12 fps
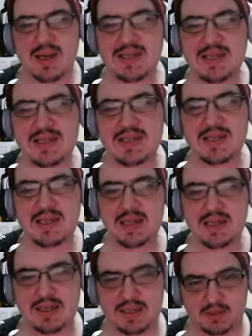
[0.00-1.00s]
the
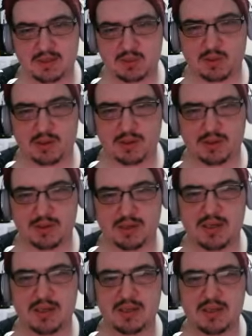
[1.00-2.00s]
tedious work,
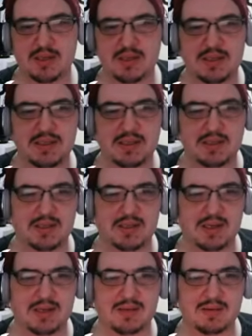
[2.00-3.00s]
right? It's the
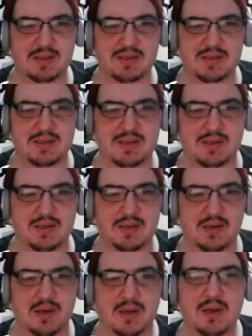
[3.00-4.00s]
kind of things that,
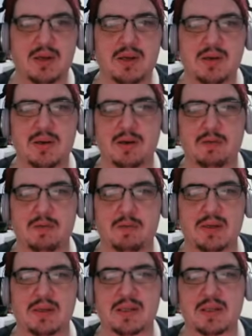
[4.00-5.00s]
you know how
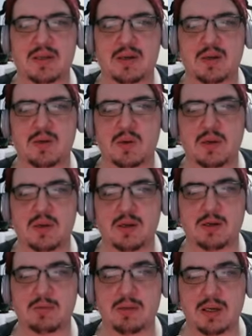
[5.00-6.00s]
everybody's like, oh, well, it could
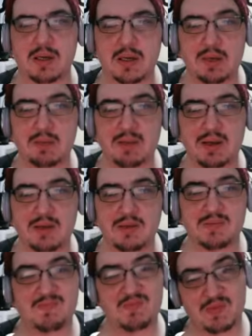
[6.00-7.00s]
have been an email.
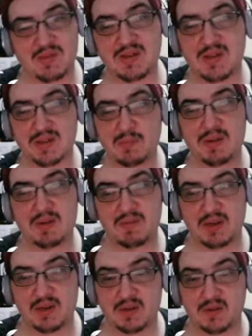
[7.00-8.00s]
It could be a
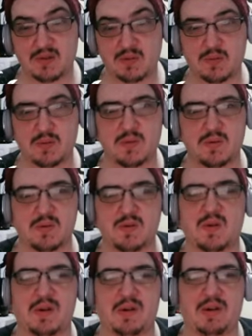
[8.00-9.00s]
video,
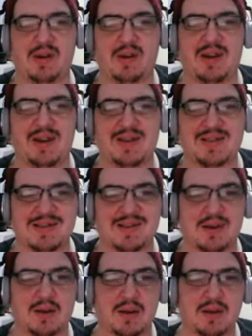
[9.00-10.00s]
right?
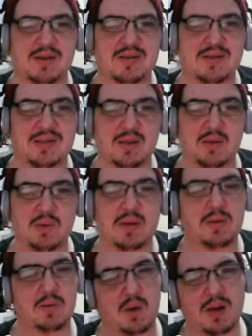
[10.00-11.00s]
So we
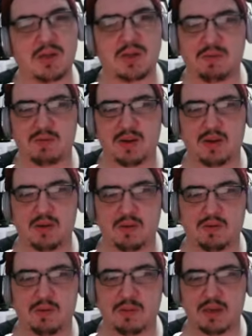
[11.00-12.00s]
can watch the video of
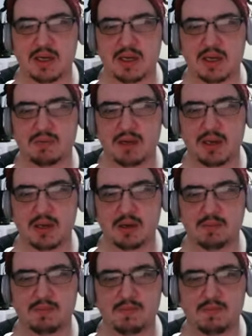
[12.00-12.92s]
the beginning of the game